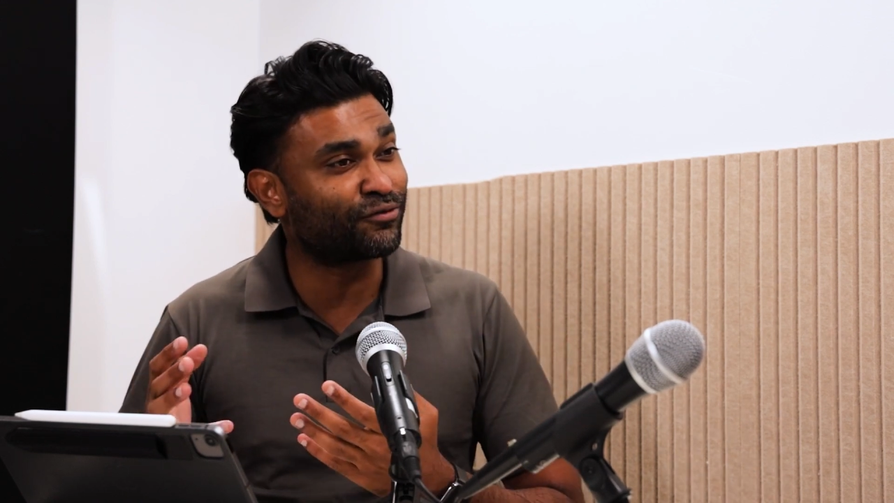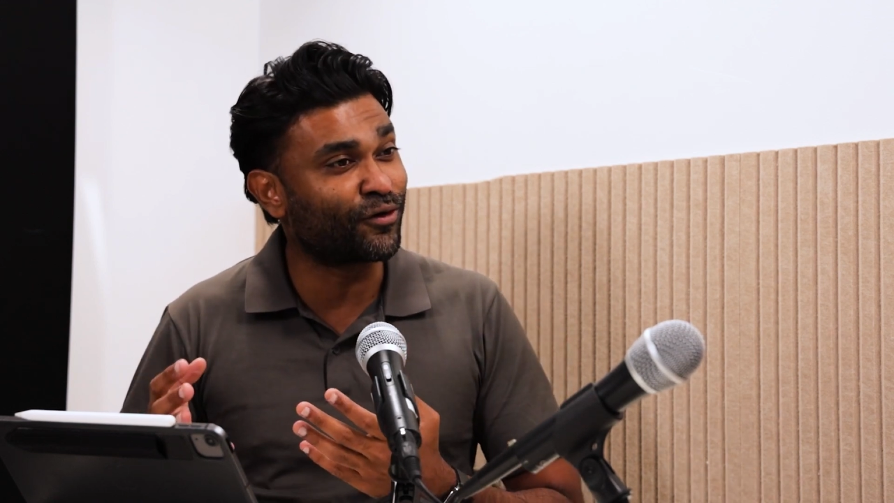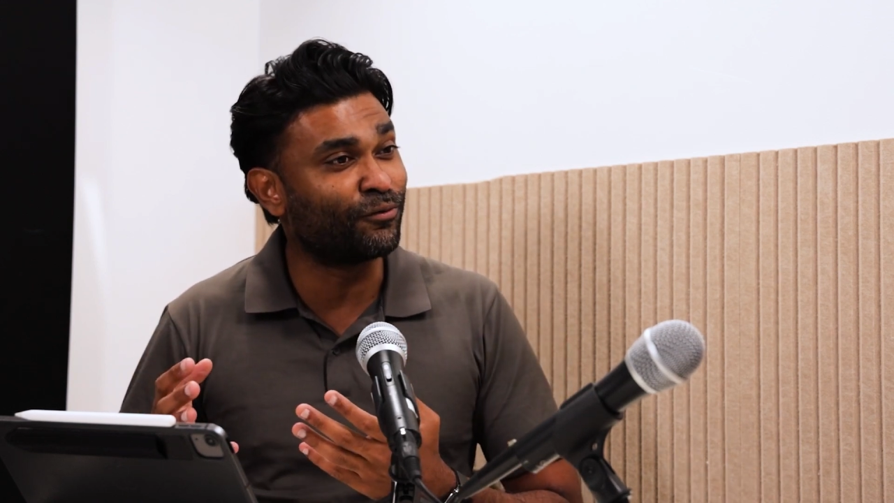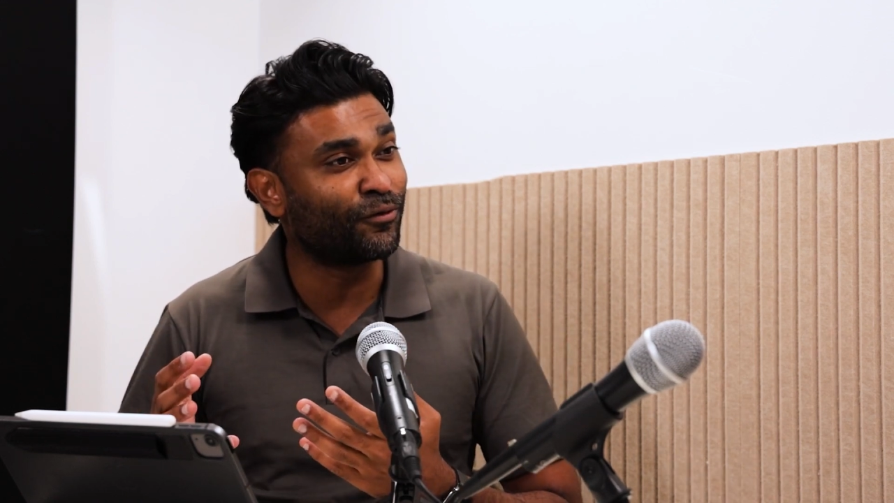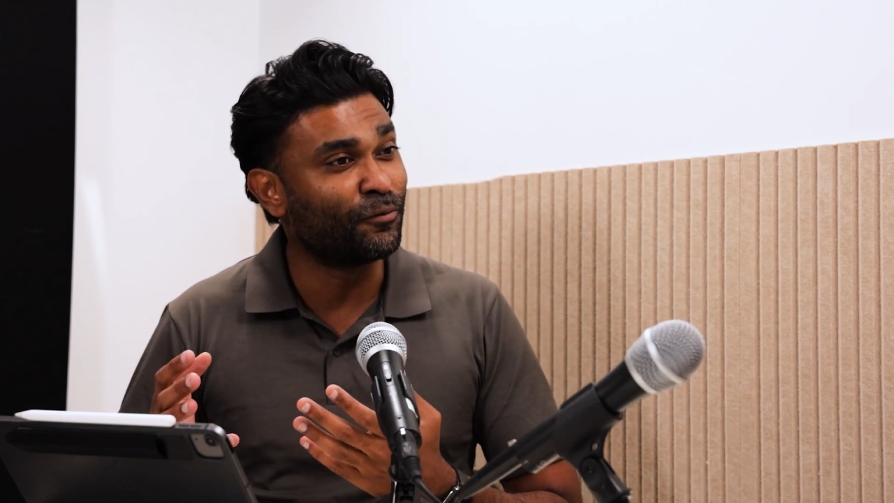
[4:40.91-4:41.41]

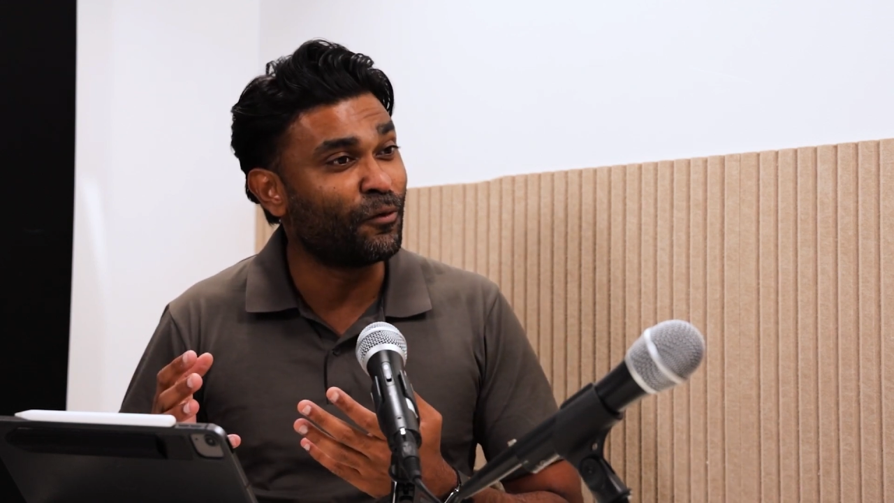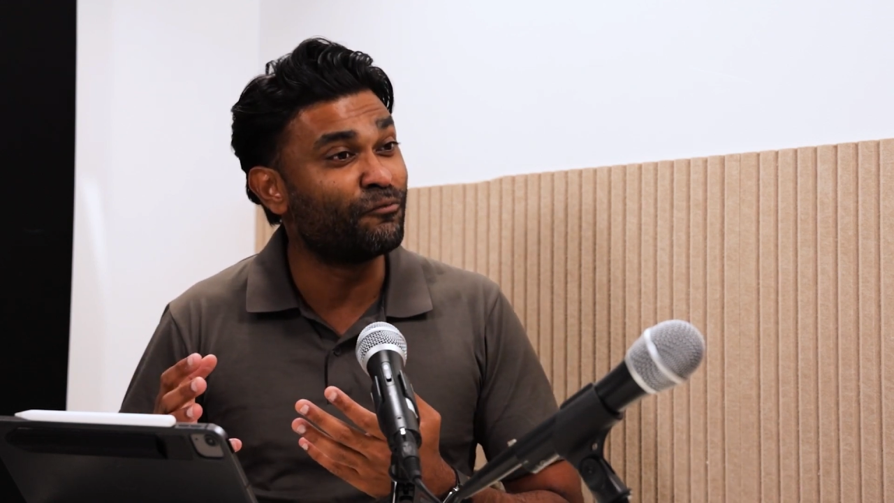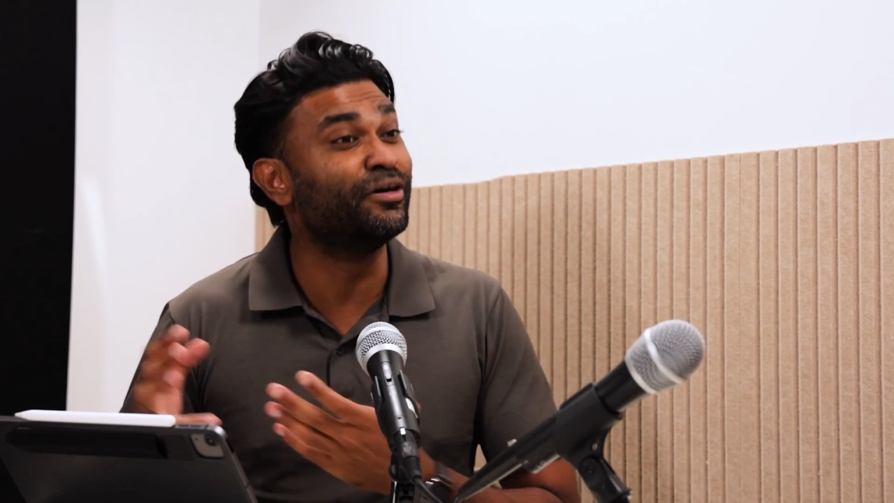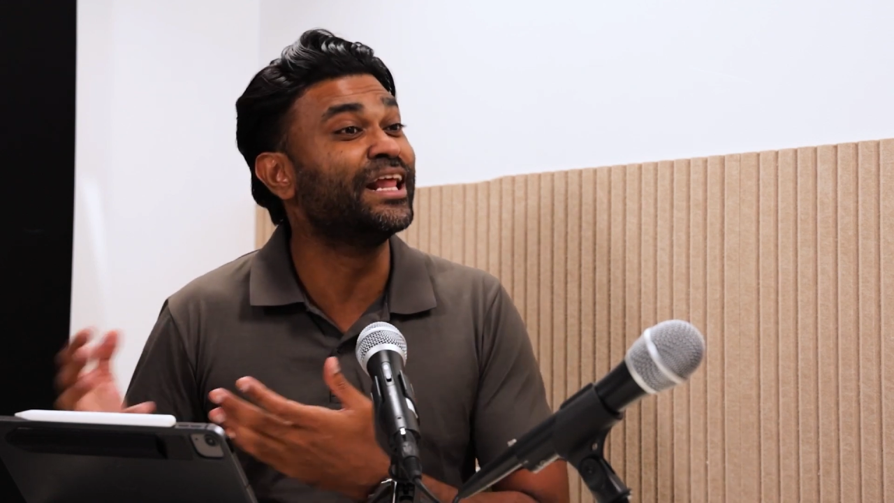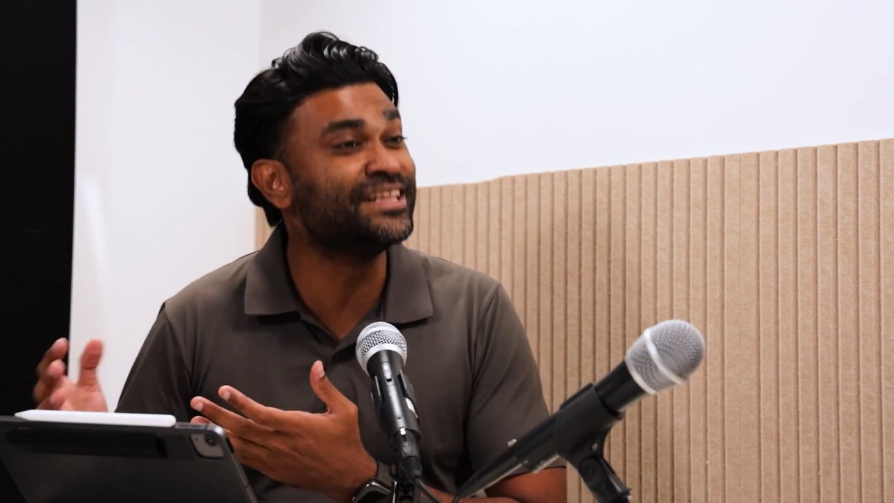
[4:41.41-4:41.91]
from
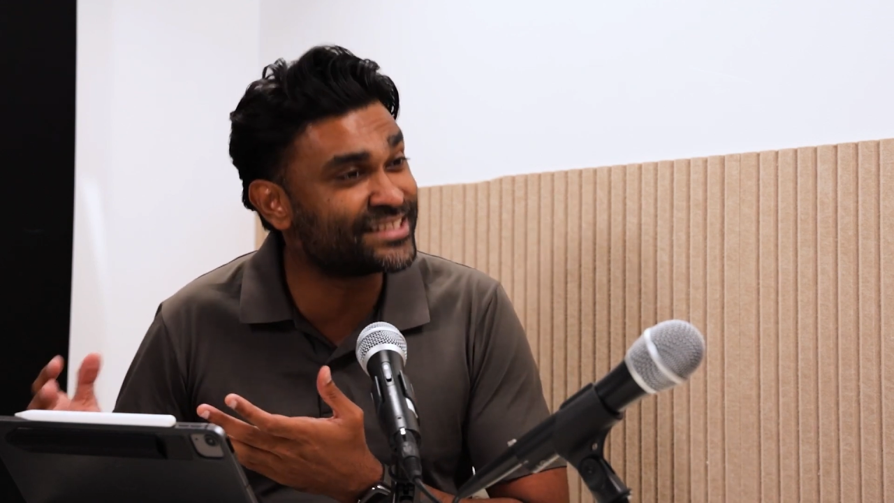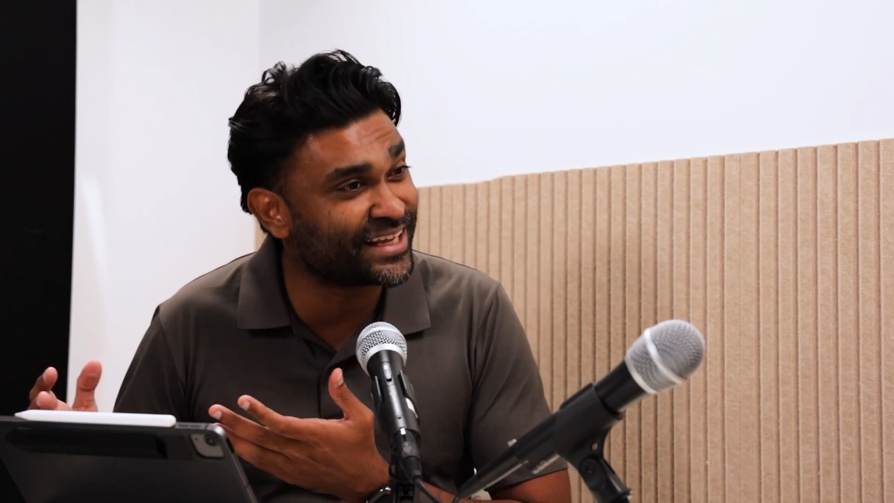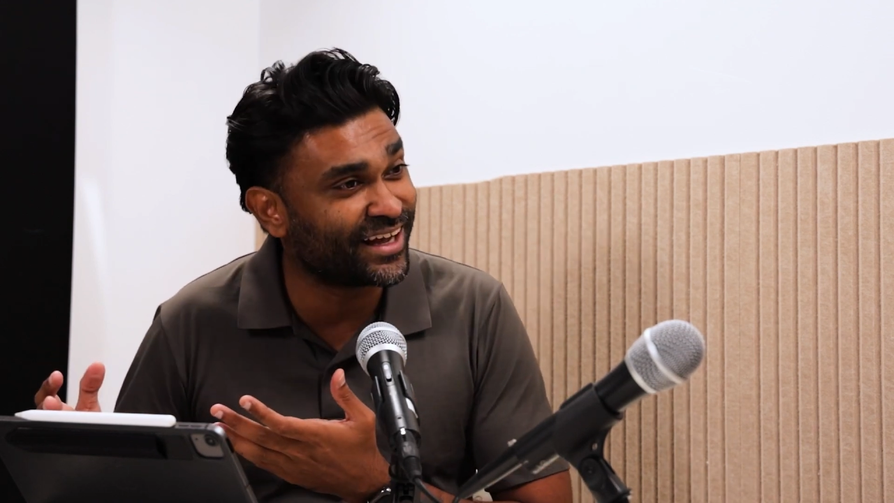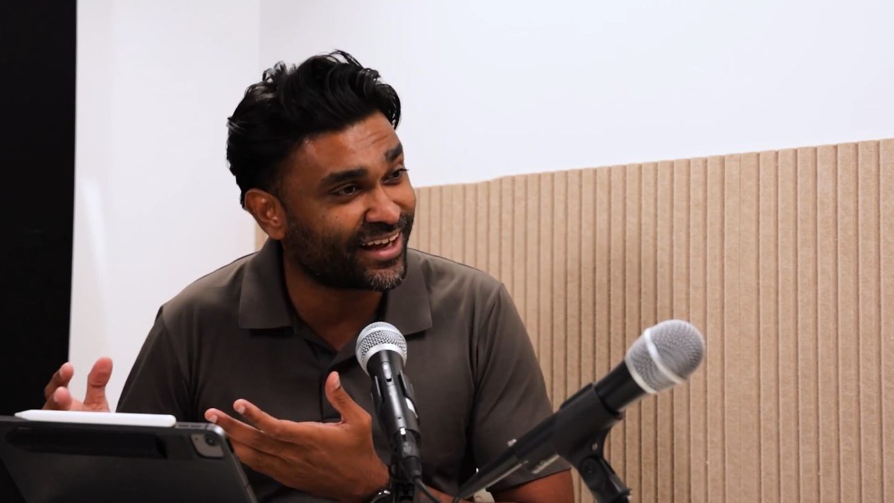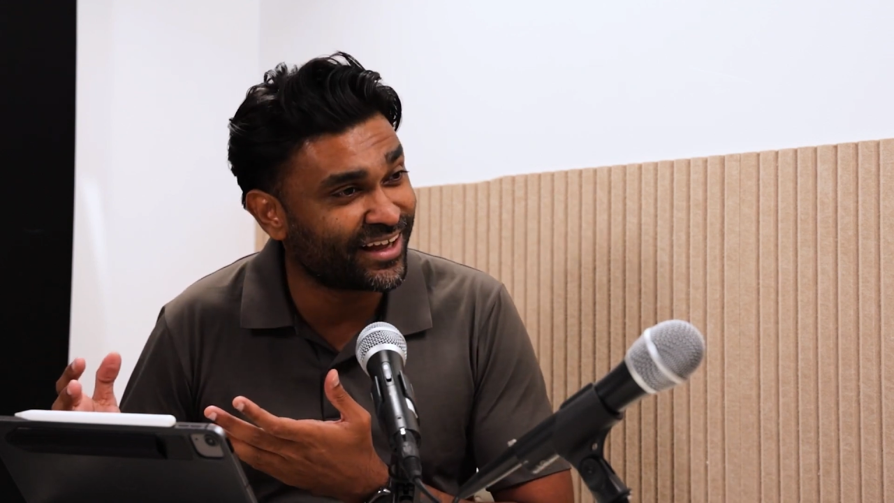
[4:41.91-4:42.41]

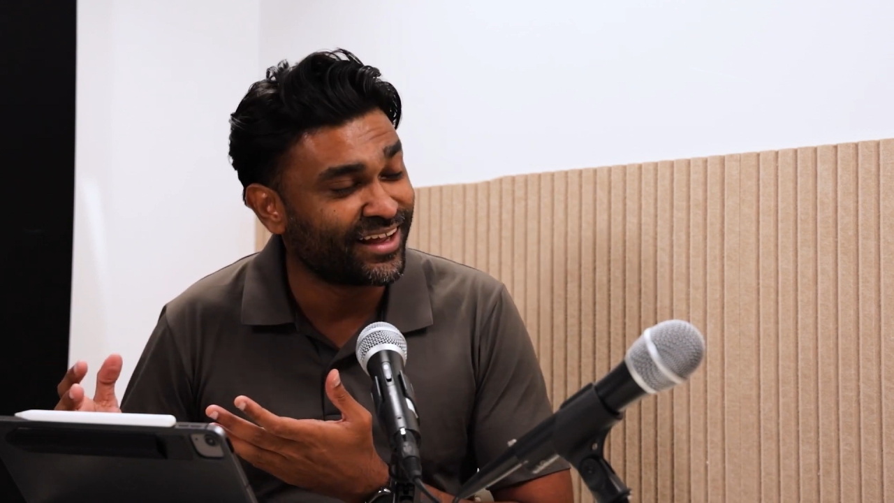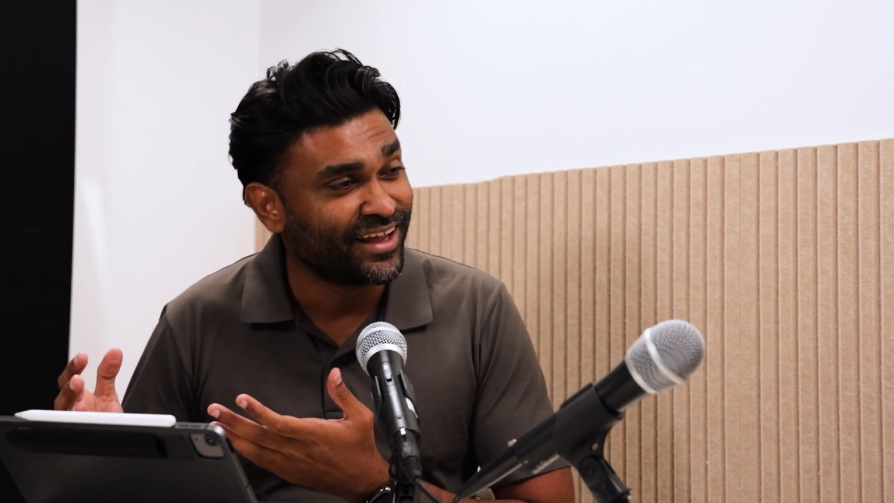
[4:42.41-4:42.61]
Valencia,